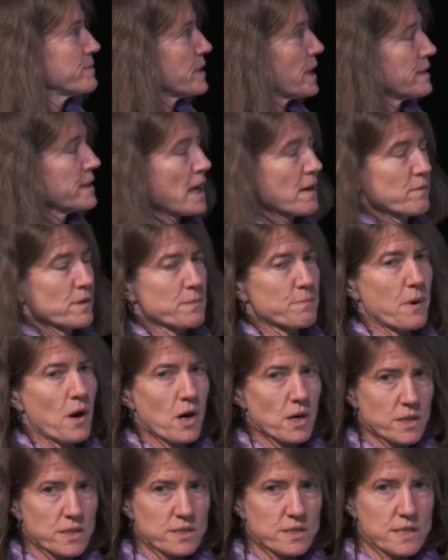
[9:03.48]
done that with
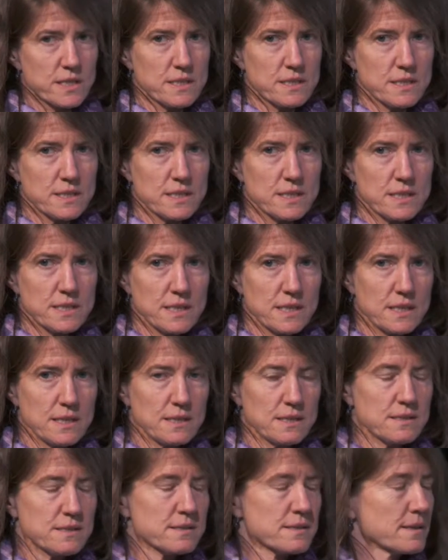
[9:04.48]
Parkinson's
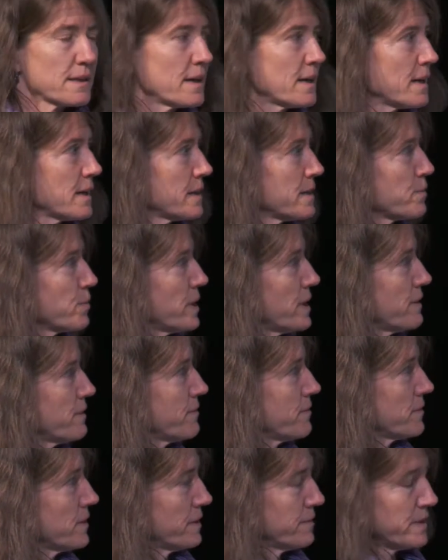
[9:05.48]
disease, and
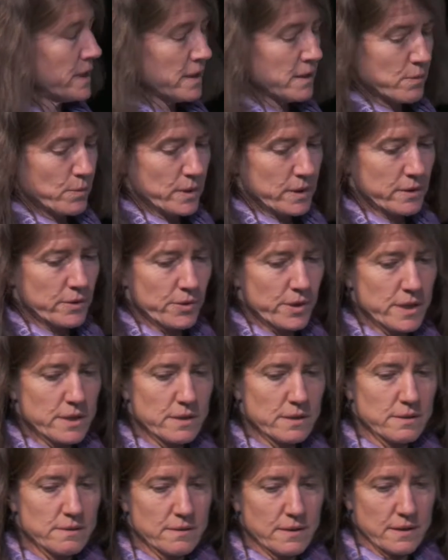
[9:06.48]
we've done it with
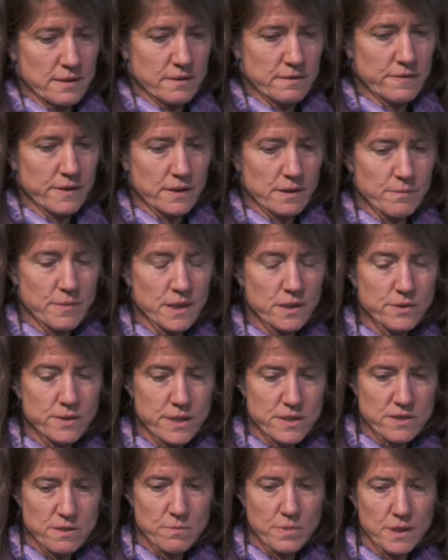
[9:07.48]
learning and developmental
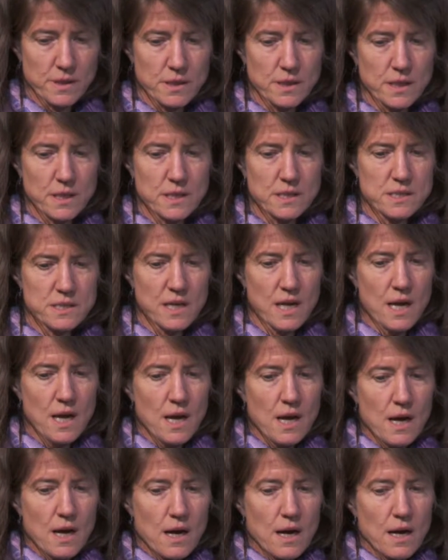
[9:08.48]
disabilities.
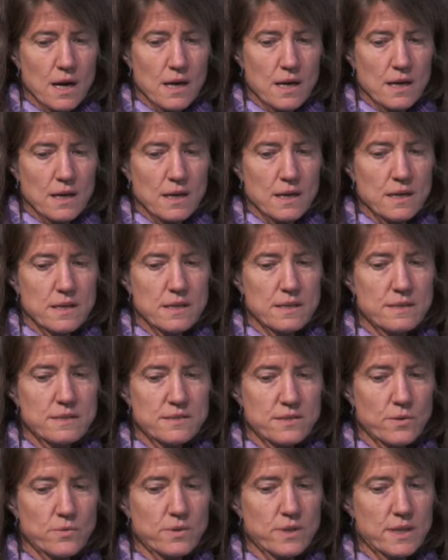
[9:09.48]
So
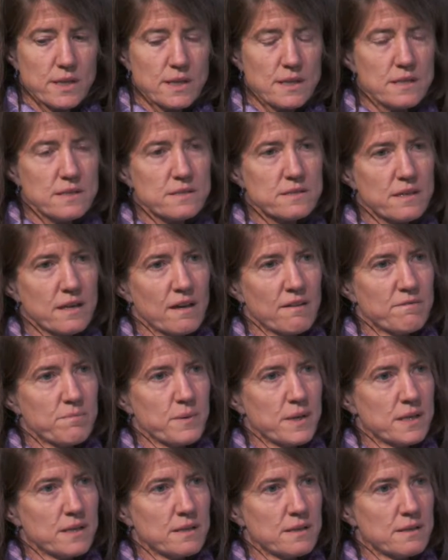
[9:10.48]
these have
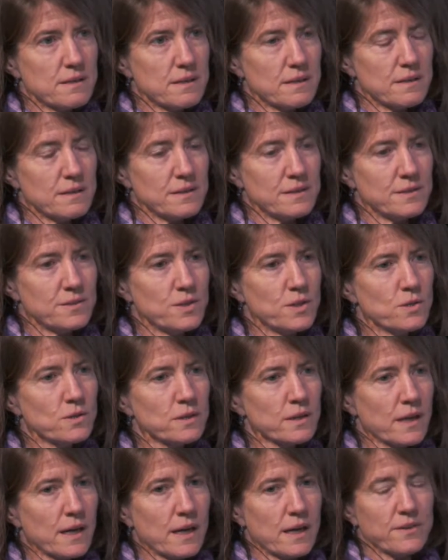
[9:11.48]
been
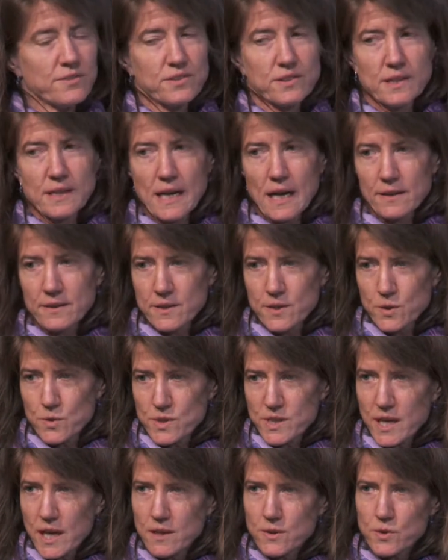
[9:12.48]
utilized, and now the new
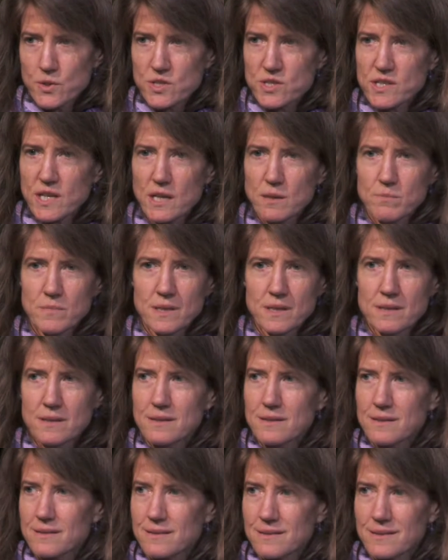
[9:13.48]
tender
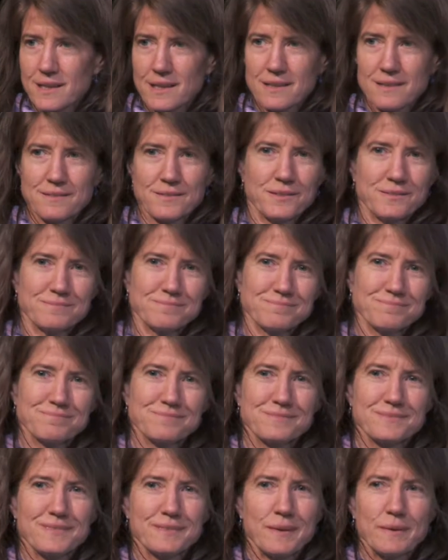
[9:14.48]
statement,
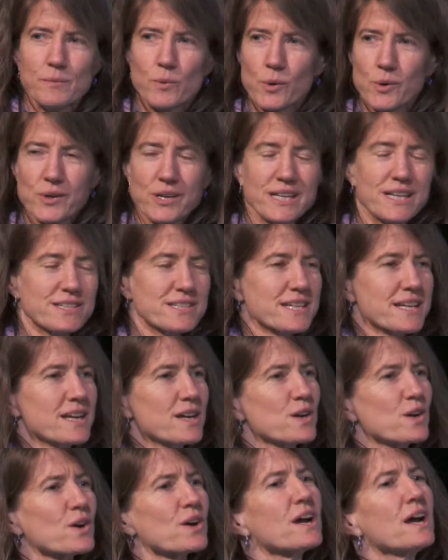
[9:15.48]
Maureen isn't
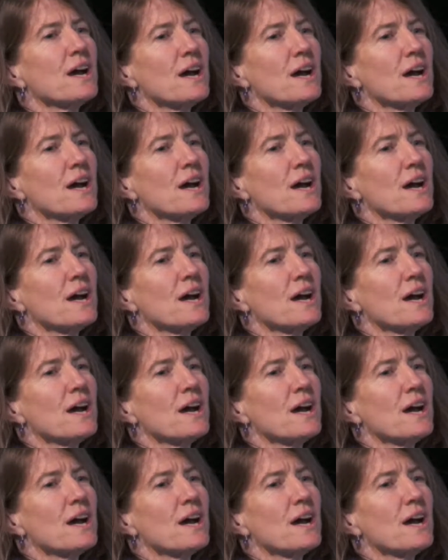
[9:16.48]
here,